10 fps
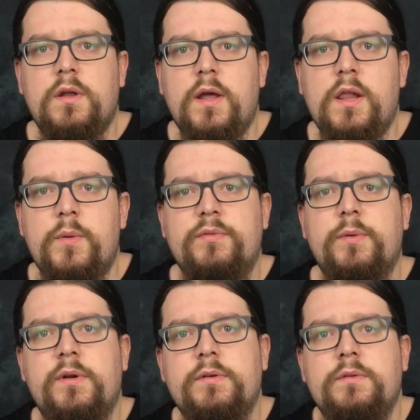Hello
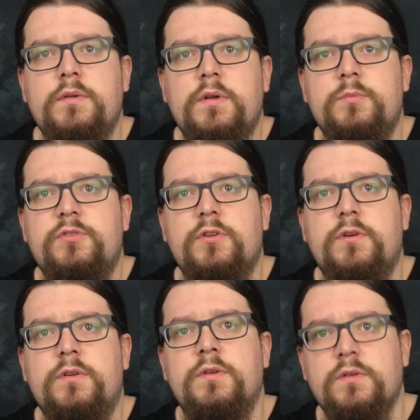everyone, I'm
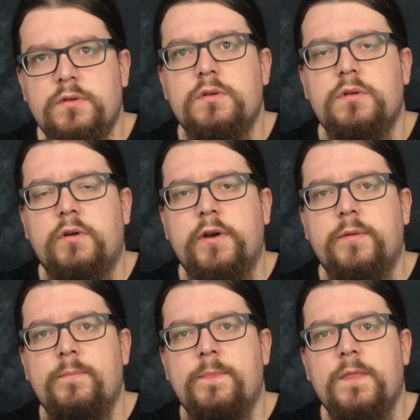Sean, alright,
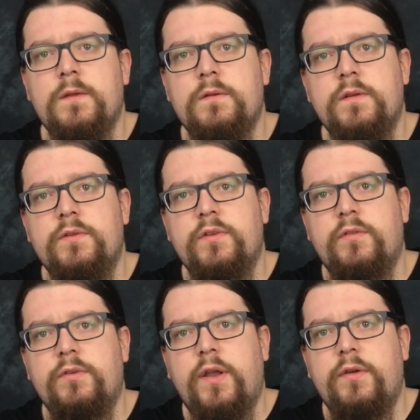and this is
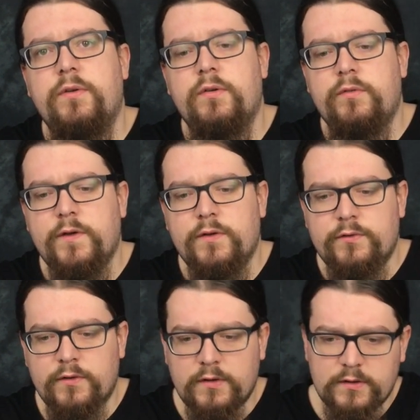Everyday Food
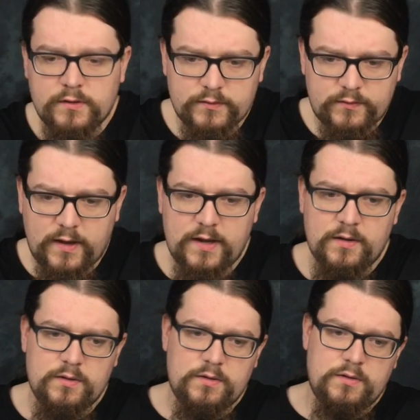Reviews. Today,
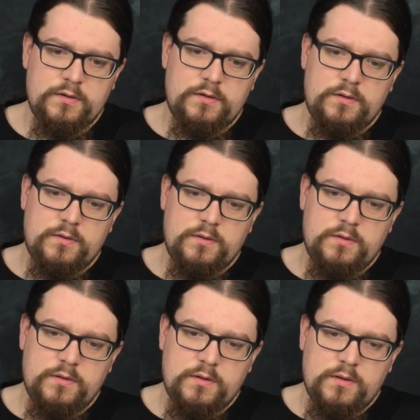
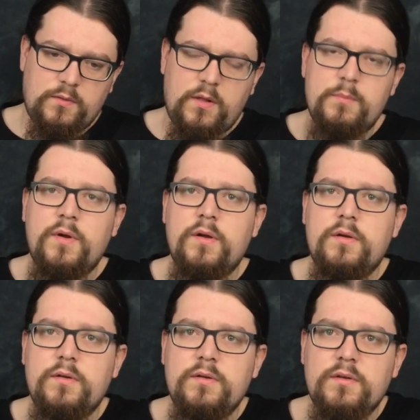I'm
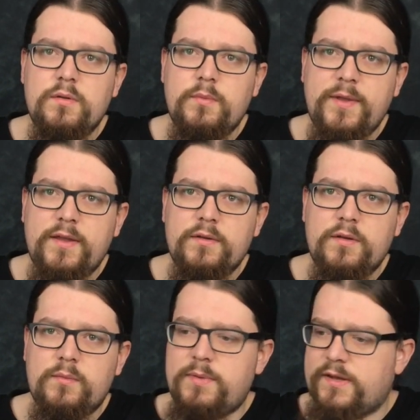a
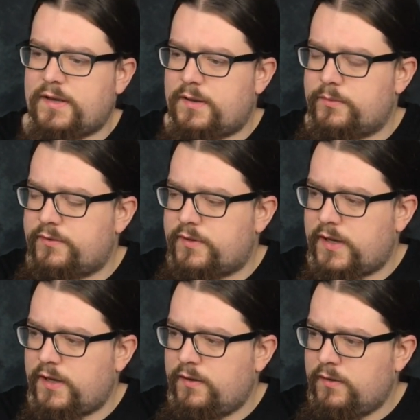bit down
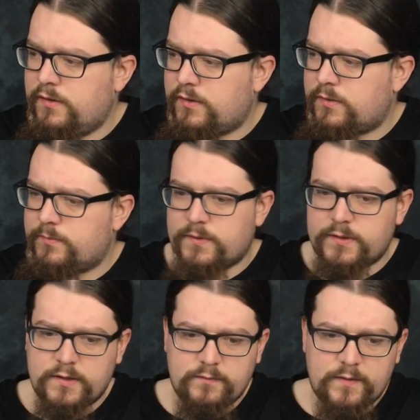today. I
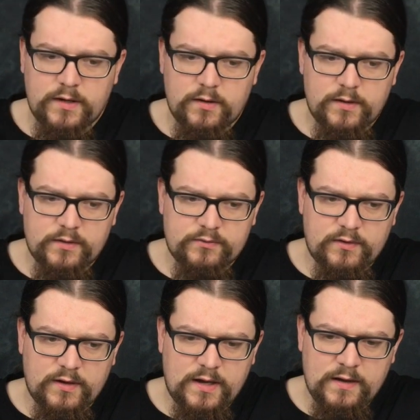did a video
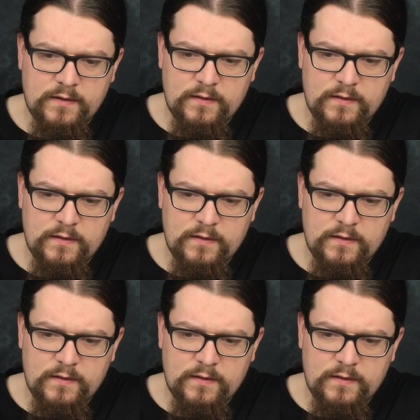yesterday,